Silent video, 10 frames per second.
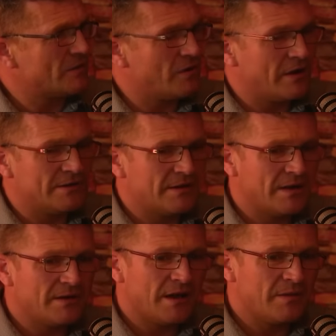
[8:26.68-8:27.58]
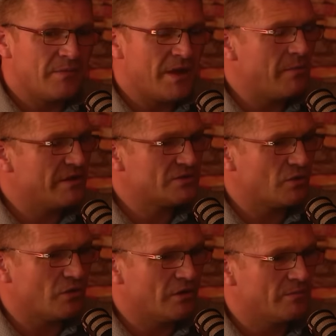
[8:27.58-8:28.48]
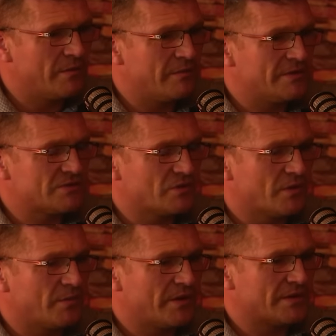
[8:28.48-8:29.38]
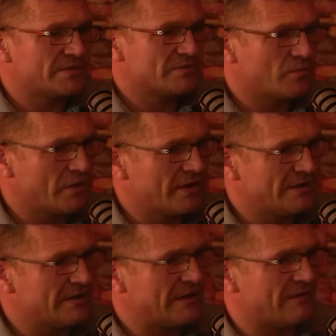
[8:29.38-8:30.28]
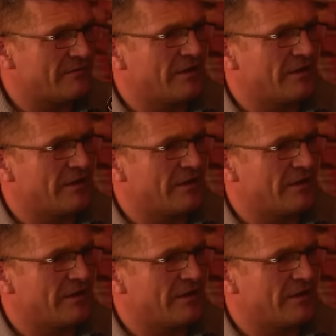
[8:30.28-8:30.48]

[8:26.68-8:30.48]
You know, and, and, and maybe so, maybe so, because when I did get